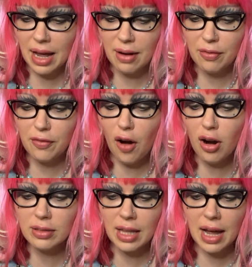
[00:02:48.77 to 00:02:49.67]

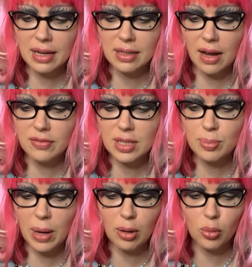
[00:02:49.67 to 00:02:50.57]
far land of
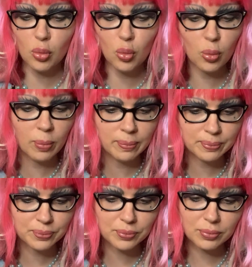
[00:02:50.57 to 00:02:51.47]
Spare
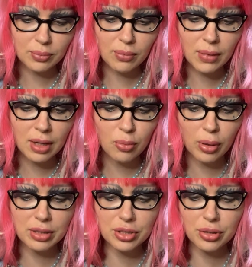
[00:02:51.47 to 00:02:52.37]

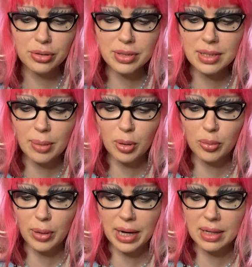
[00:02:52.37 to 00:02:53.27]
where eternal summer
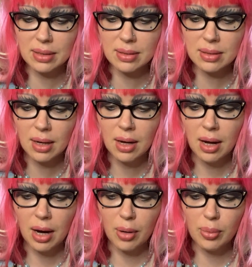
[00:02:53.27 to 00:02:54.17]
reigns,
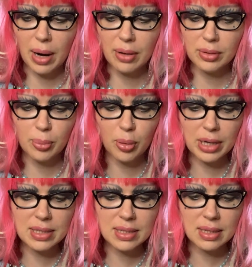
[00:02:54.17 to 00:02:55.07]
around the
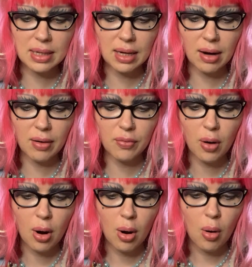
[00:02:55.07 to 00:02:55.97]
bright city of
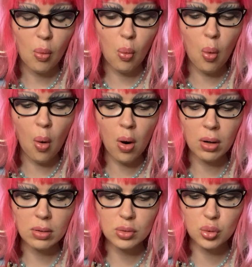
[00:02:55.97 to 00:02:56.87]

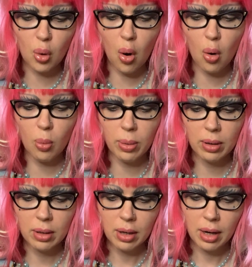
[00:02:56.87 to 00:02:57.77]
Wardrobe,
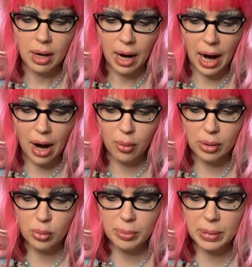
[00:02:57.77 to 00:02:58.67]
how it
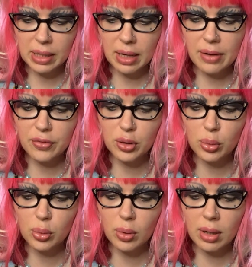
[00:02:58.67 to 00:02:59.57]
would be if
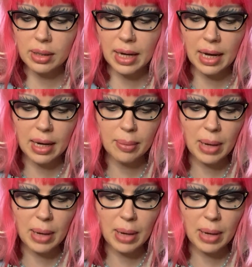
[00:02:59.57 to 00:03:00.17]
you came